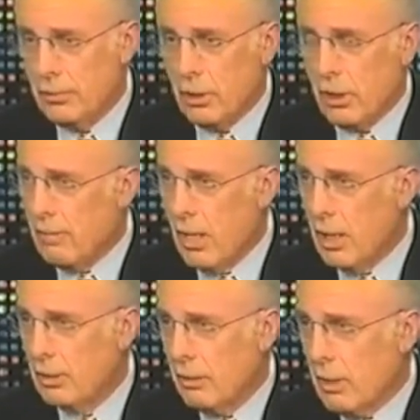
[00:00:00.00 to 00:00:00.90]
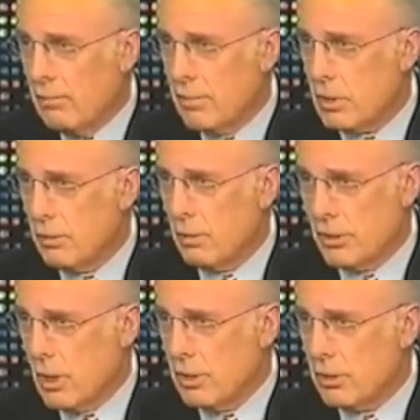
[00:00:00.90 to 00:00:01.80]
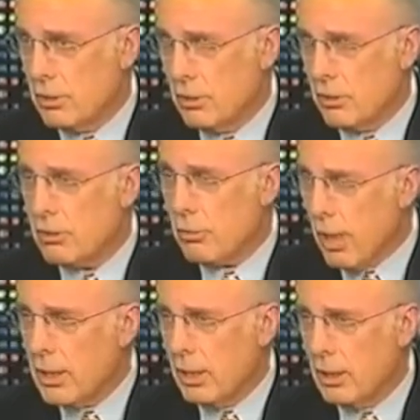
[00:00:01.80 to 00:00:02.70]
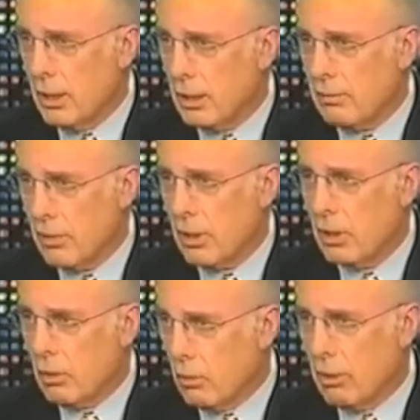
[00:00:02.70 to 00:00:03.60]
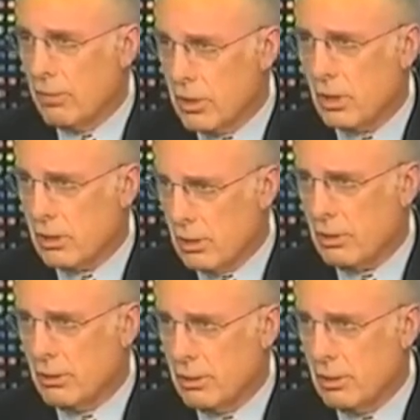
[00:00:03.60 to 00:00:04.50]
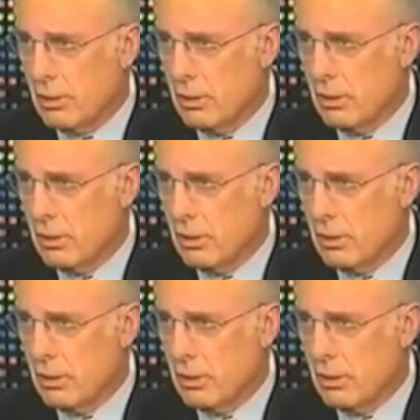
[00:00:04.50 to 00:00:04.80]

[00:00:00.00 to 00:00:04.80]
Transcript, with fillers: If you don't have that, you don't have civilization. So you're striking it at the very core of its existence.